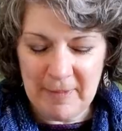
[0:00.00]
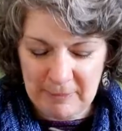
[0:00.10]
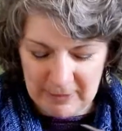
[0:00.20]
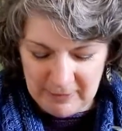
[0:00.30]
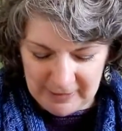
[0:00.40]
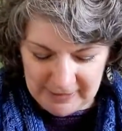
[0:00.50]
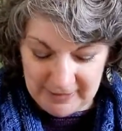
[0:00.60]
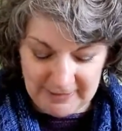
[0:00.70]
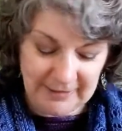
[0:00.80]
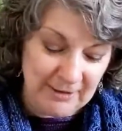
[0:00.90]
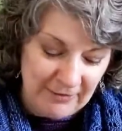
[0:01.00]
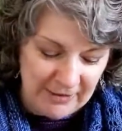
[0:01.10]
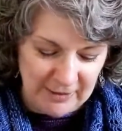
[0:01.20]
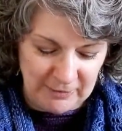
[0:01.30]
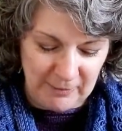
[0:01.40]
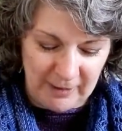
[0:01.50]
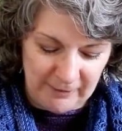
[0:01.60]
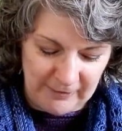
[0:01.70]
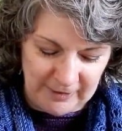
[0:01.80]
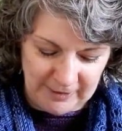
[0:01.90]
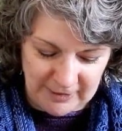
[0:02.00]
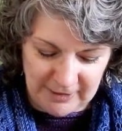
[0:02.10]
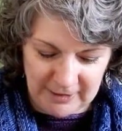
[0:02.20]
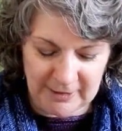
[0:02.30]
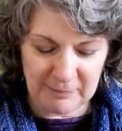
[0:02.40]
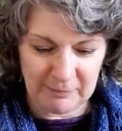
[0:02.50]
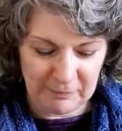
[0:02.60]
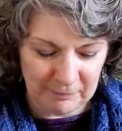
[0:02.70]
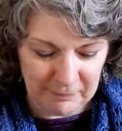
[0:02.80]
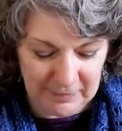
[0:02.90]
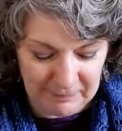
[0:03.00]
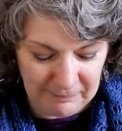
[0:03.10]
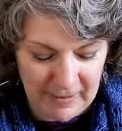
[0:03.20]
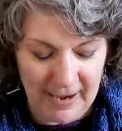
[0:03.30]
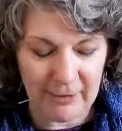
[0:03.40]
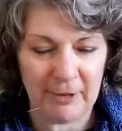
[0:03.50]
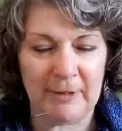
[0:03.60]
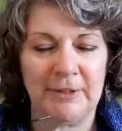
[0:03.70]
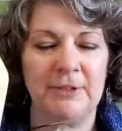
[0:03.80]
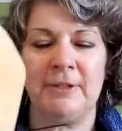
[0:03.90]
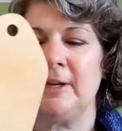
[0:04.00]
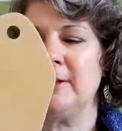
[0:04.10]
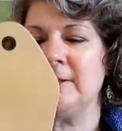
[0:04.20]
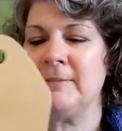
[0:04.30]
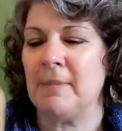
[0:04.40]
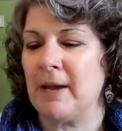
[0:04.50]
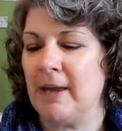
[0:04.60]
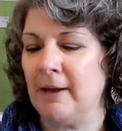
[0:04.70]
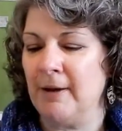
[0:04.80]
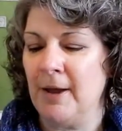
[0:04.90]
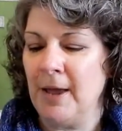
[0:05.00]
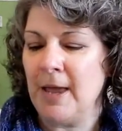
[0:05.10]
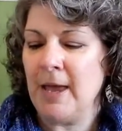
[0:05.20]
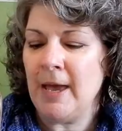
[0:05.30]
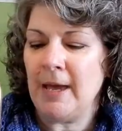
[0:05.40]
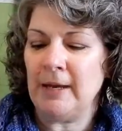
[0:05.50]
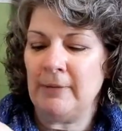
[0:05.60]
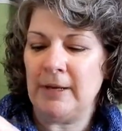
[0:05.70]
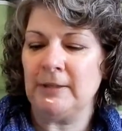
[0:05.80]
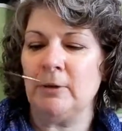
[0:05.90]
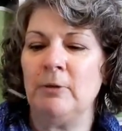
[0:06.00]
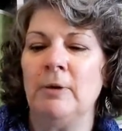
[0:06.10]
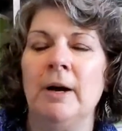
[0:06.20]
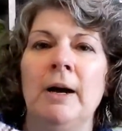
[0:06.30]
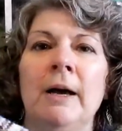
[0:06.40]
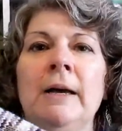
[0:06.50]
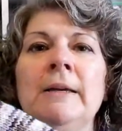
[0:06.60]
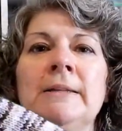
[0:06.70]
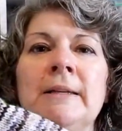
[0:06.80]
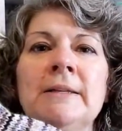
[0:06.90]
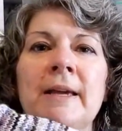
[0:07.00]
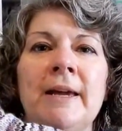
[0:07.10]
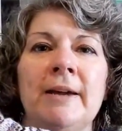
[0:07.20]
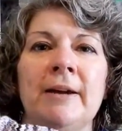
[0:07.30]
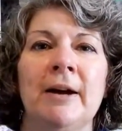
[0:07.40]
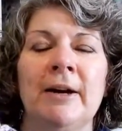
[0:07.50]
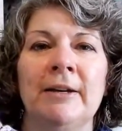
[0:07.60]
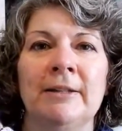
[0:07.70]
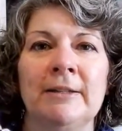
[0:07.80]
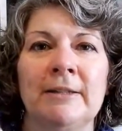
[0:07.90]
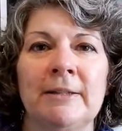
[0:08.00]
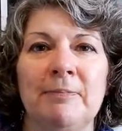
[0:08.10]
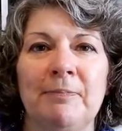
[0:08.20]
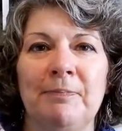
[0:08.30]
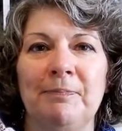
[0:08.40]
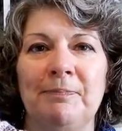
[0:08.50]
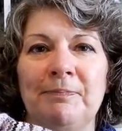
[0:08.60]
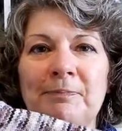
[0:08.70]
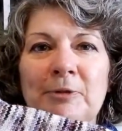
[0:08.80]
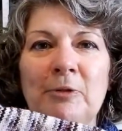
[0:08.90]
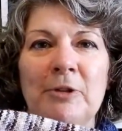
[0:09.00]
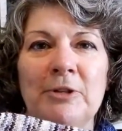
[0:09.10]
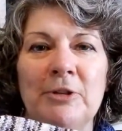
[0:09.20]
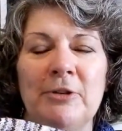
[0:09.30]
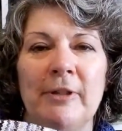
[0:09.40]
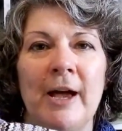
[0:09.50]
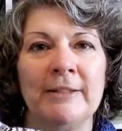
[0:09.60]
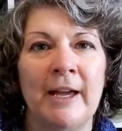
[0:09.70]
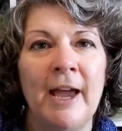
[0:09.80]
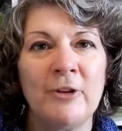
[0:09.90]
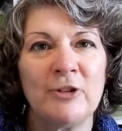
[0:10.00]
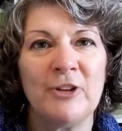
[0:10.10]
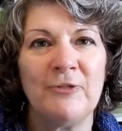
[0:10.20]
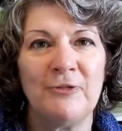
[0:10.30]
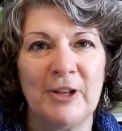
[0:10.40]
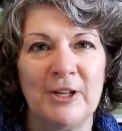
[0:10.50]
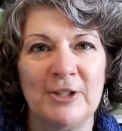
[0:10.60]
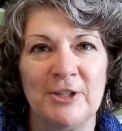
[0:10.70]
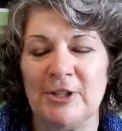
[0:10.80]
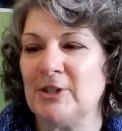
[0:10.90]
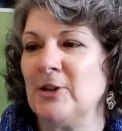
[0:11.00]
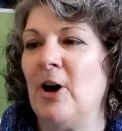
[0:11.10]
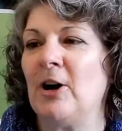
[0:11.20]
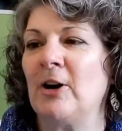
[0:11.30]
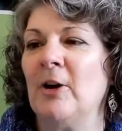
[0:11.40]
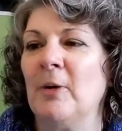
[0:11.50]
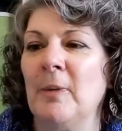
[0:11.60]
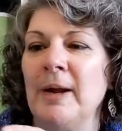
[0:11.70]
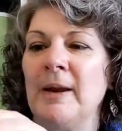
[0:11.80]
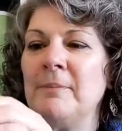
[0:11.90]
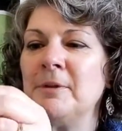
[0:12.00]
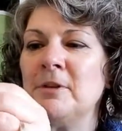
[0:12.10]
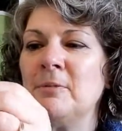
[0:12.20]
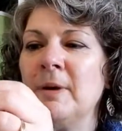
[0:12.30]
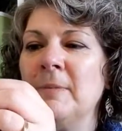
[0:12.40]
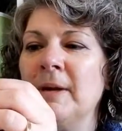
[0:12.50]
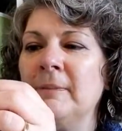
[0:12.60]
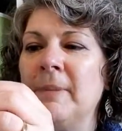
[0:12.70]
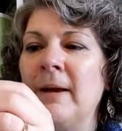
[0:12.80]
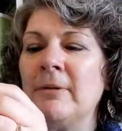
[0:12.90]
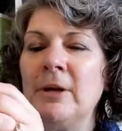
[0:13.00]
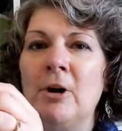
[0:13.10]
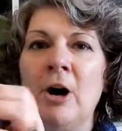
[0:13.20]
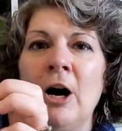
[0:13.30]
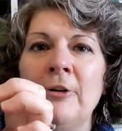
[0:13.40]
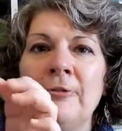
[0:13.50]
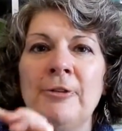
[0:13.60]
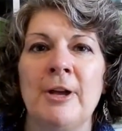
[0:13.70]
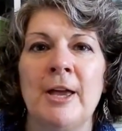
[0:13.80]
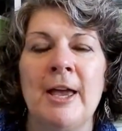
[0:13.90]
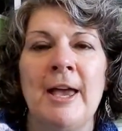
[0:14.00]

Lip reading: remembering what it is. It's not that it's relevant to this pattern, it's just that it's in my head. Anyway, so since I showed this to you last, I actually finished the sock right up to the ribbing, bound it off,